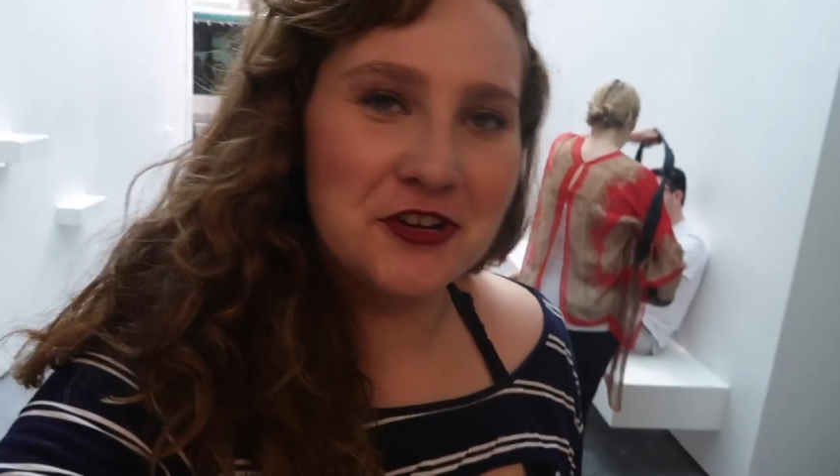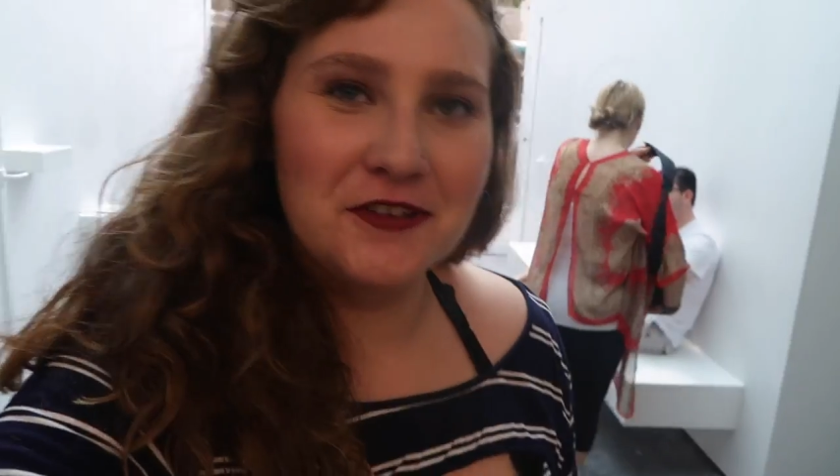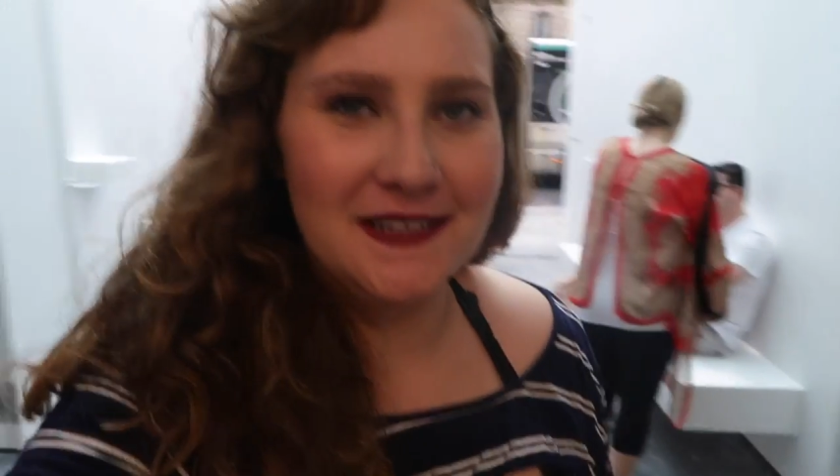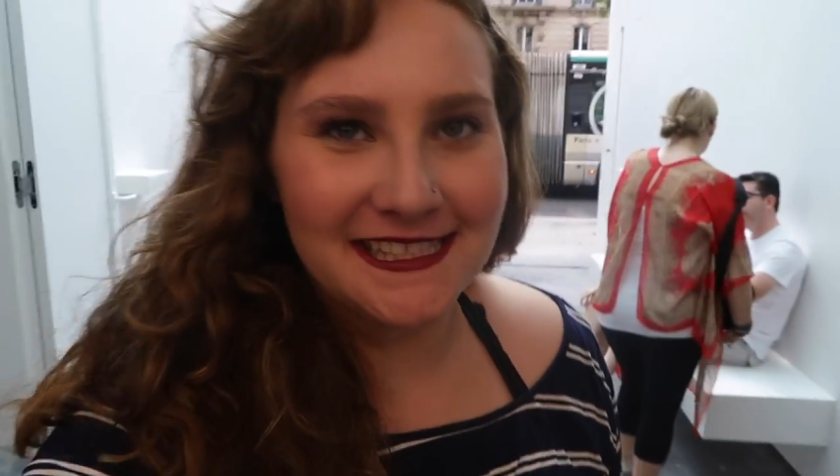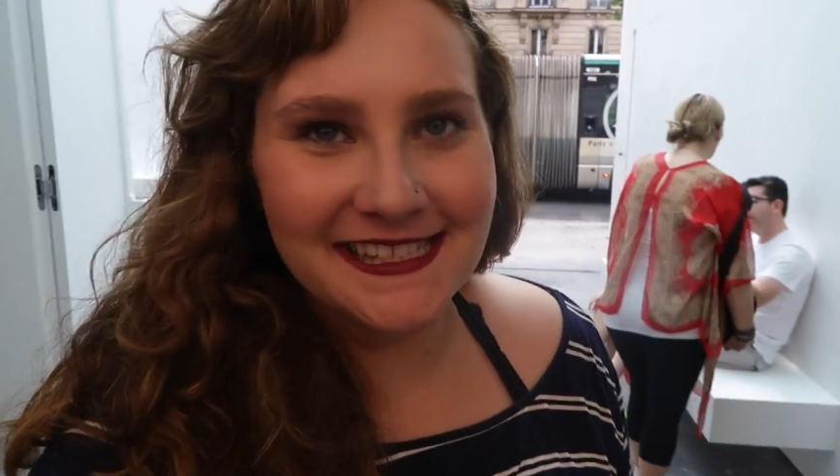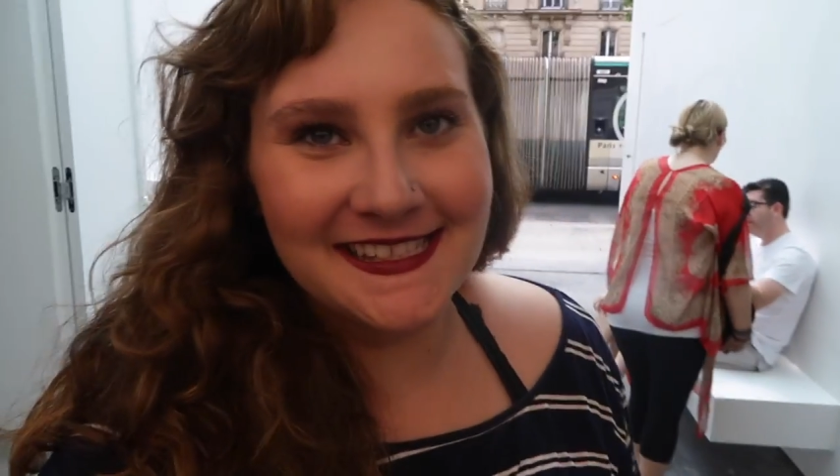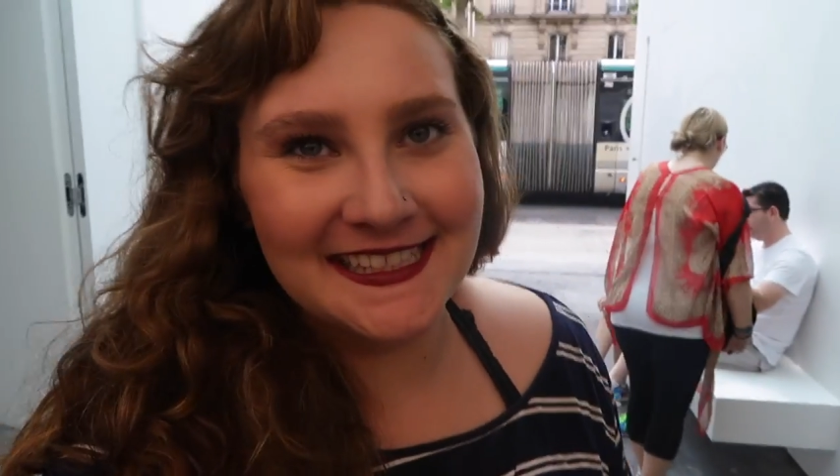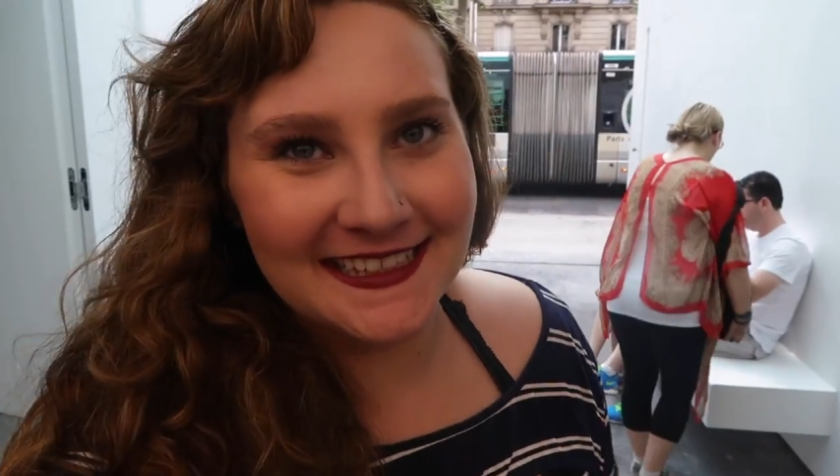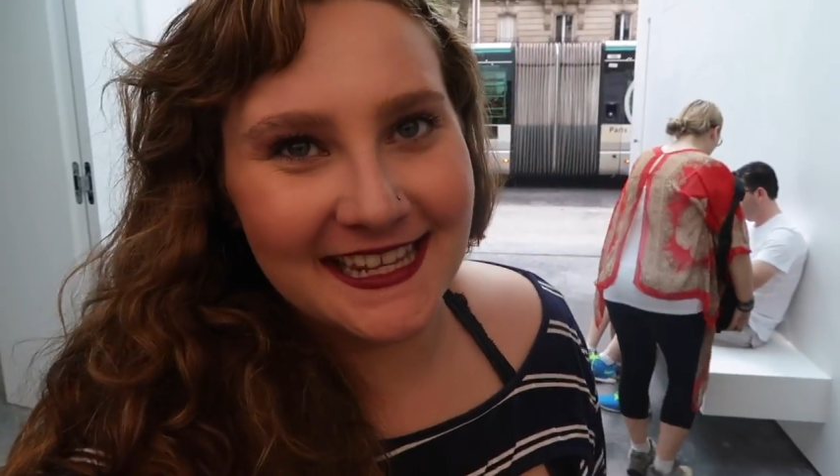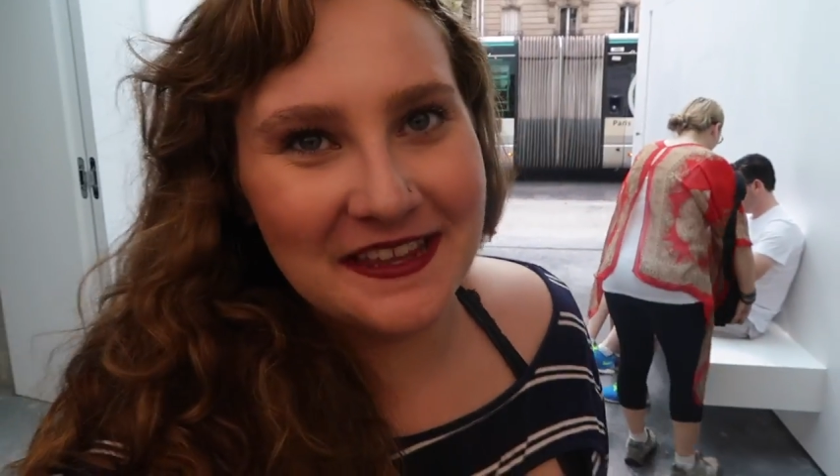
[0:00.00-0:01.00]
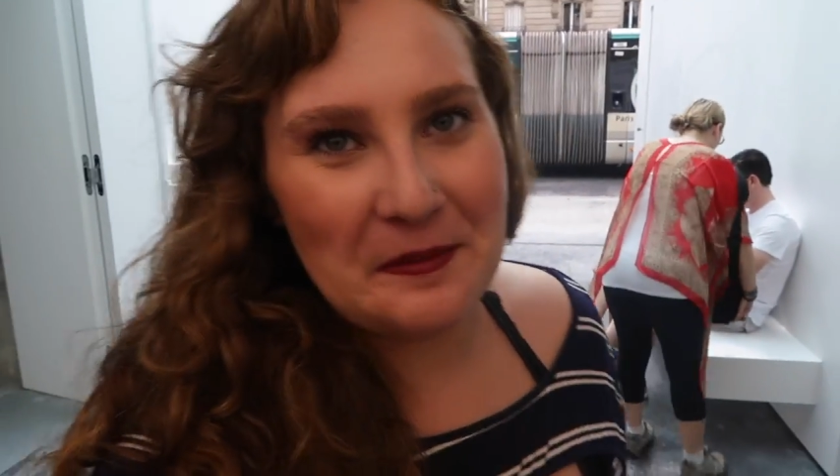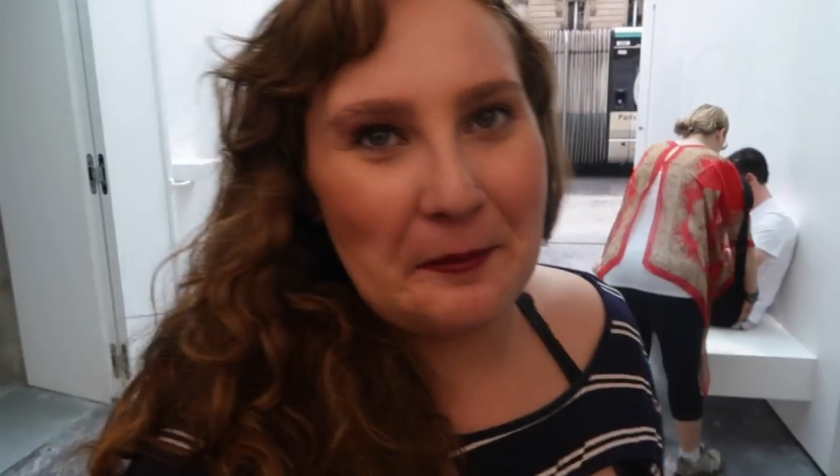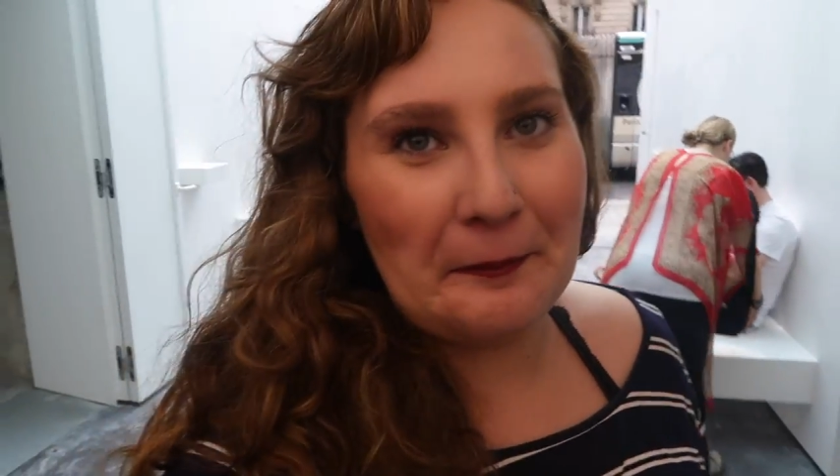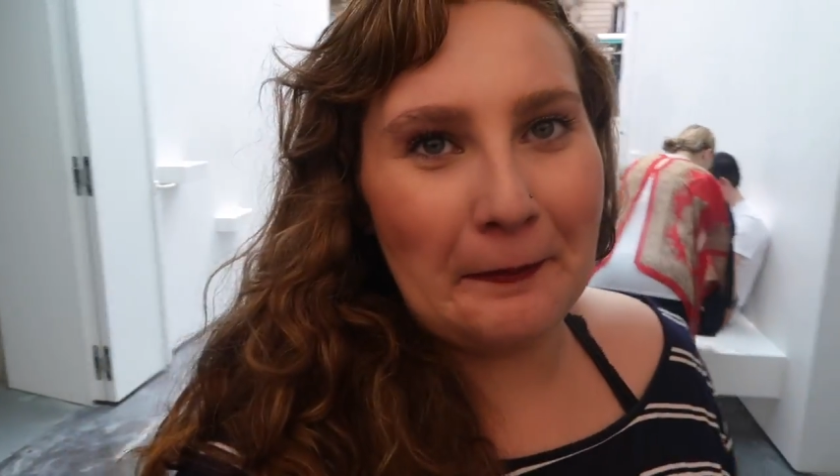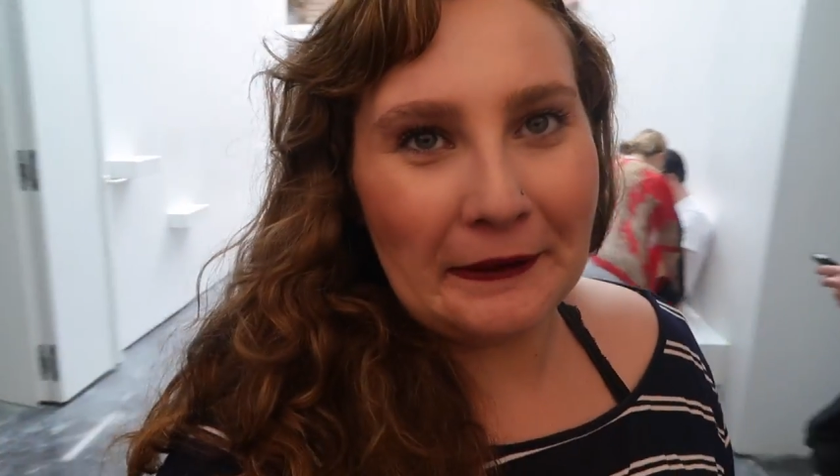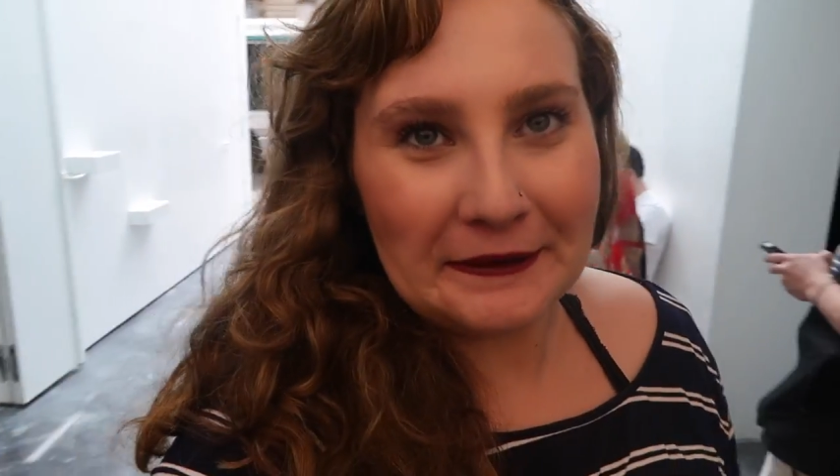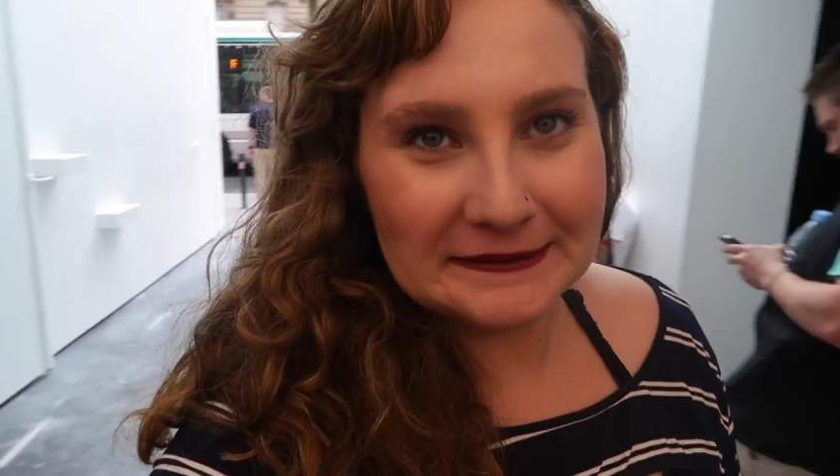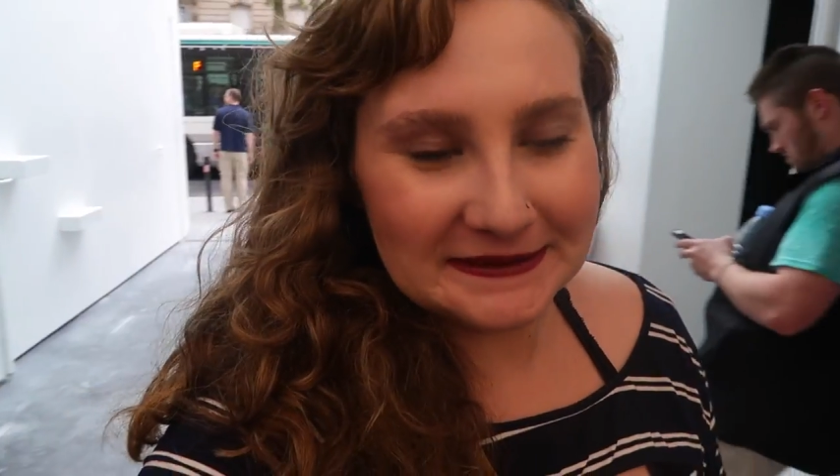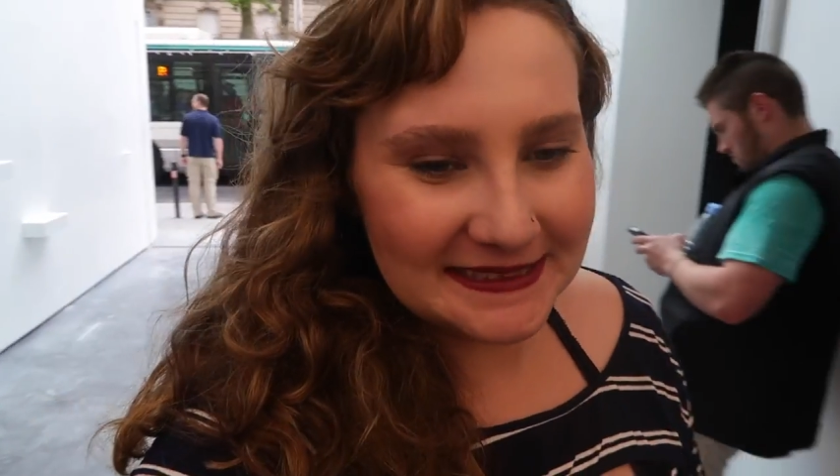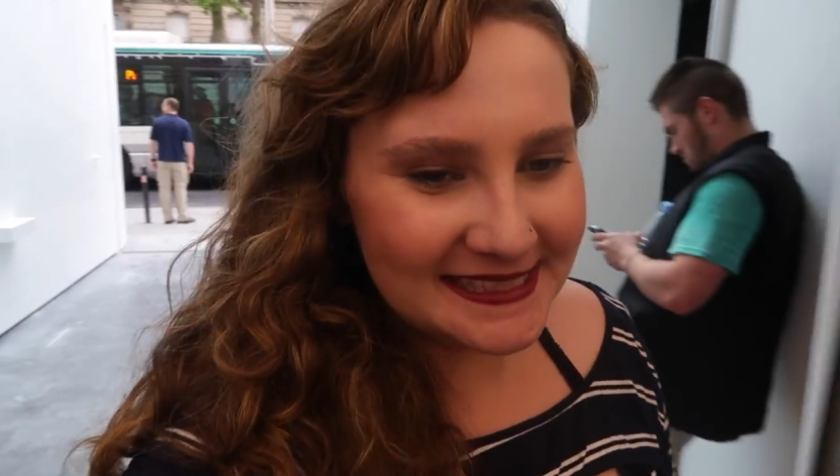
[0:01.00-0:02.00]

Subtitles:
sure you didn't steal any bones.